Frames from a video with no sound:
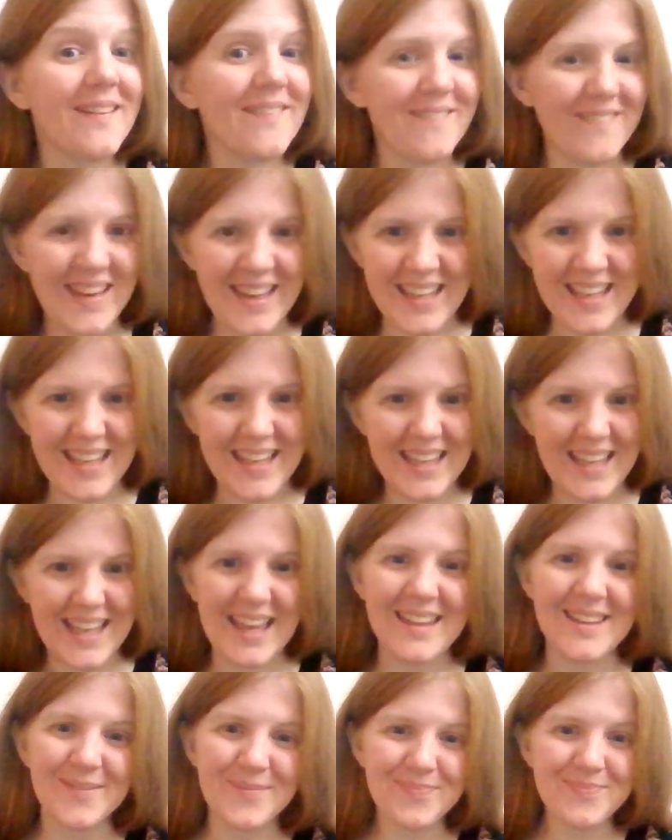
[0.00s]

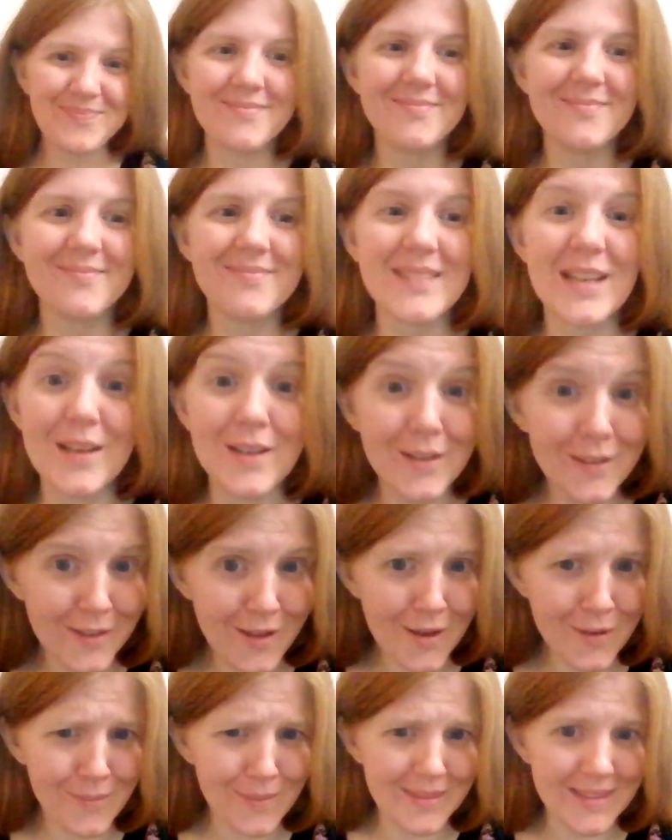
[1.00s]
Väggen. Good
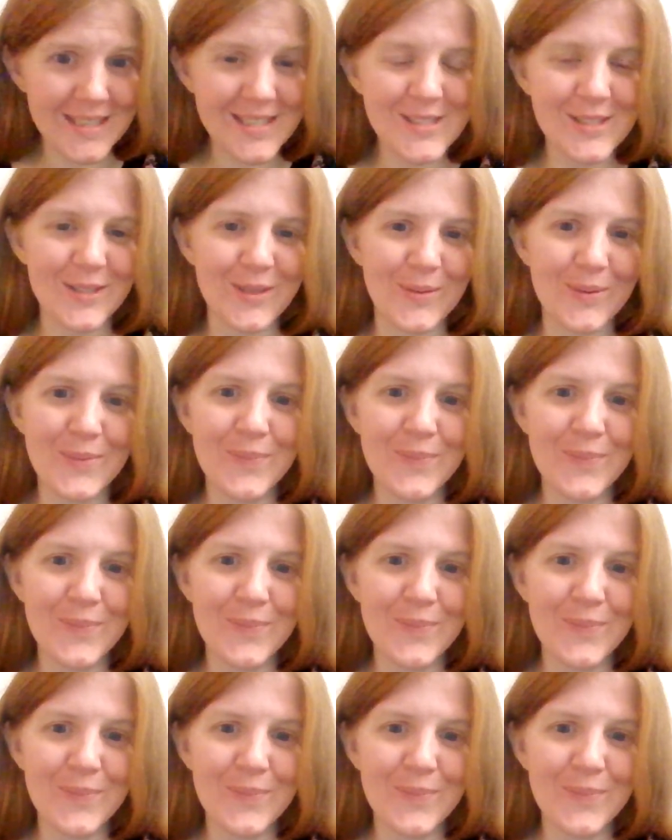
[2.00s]
luck with these two.